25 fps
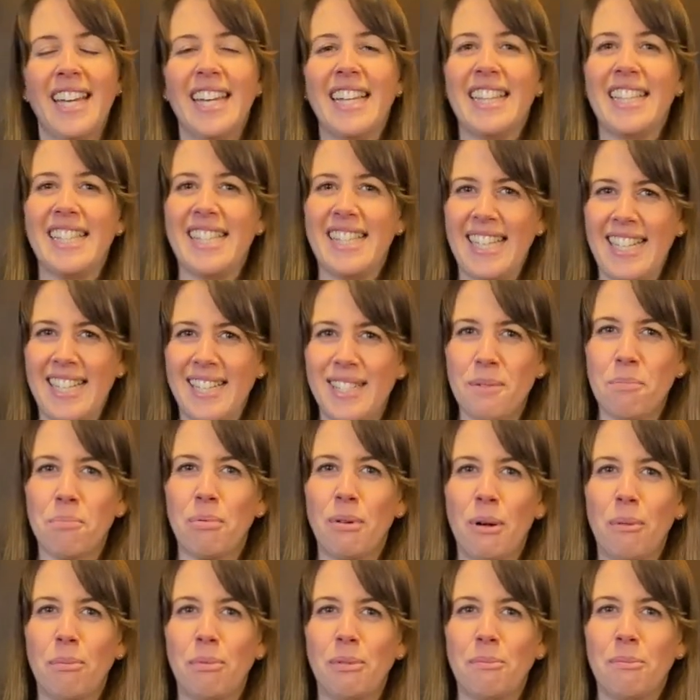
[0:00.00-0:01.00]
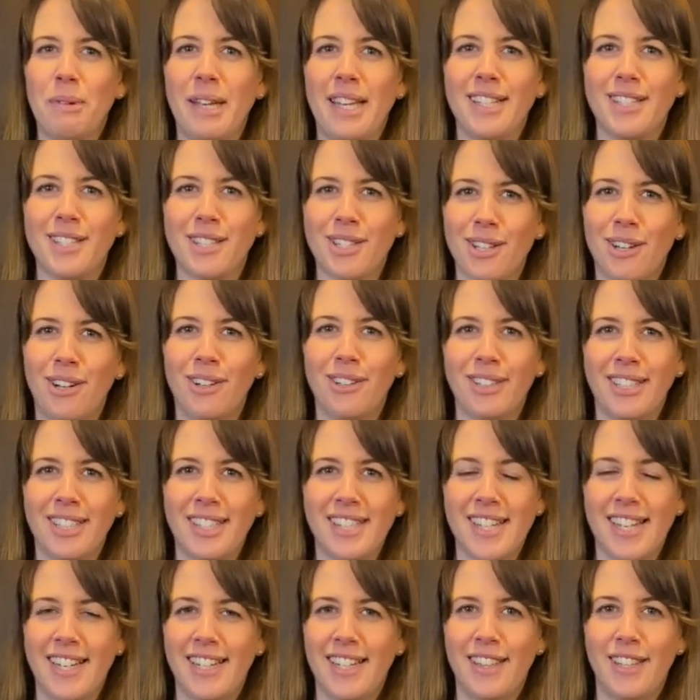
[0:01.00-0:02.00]
This is a problem in
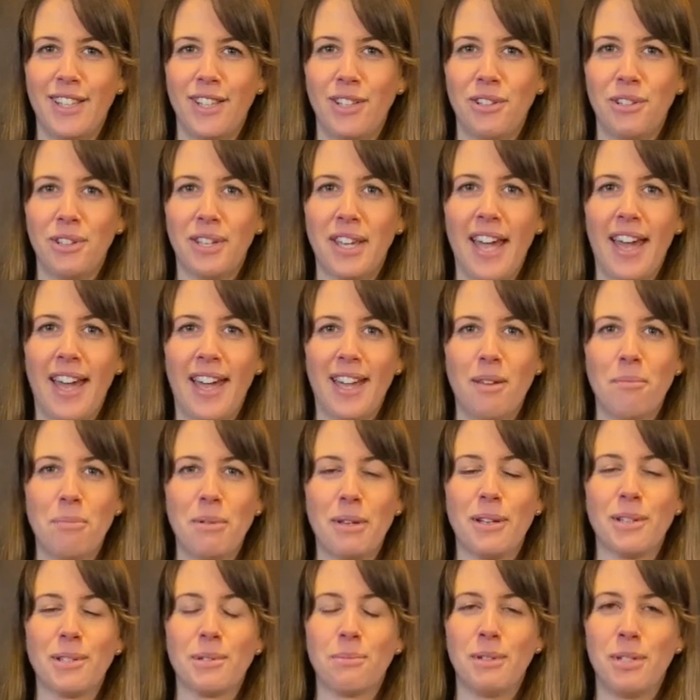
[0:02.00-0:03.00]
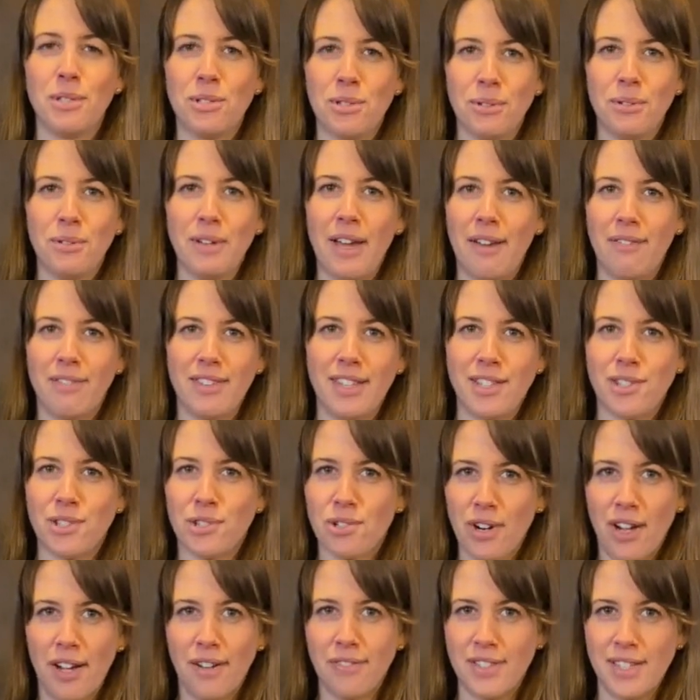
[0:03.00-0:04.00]
Scotland and in the UK because we do have these
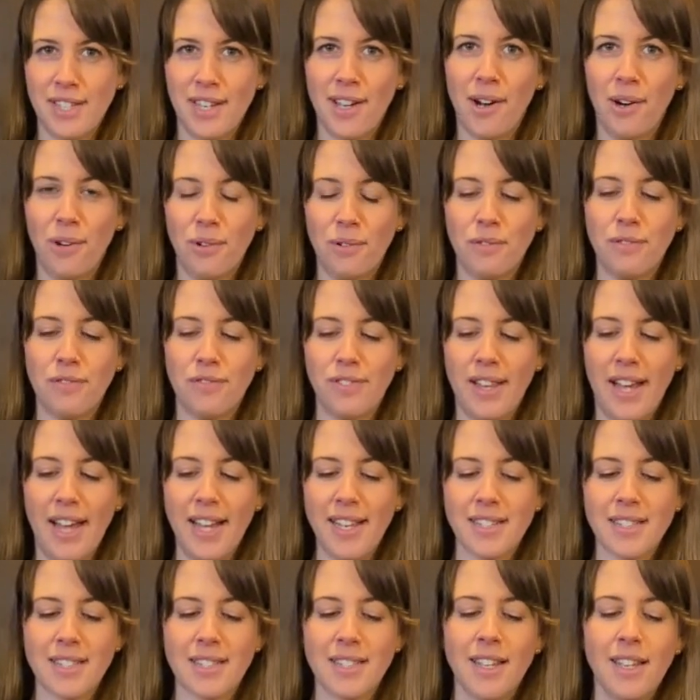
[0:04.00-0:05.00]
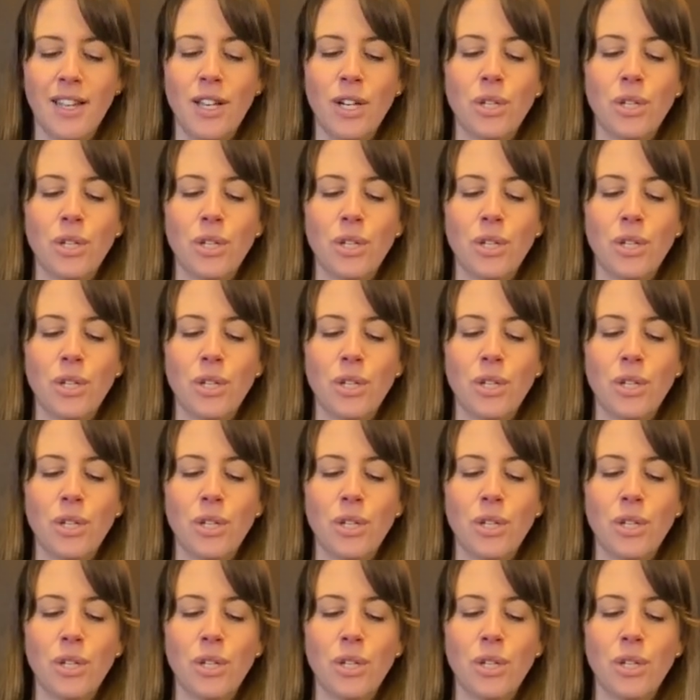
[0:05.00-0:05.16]
drafty cold flats,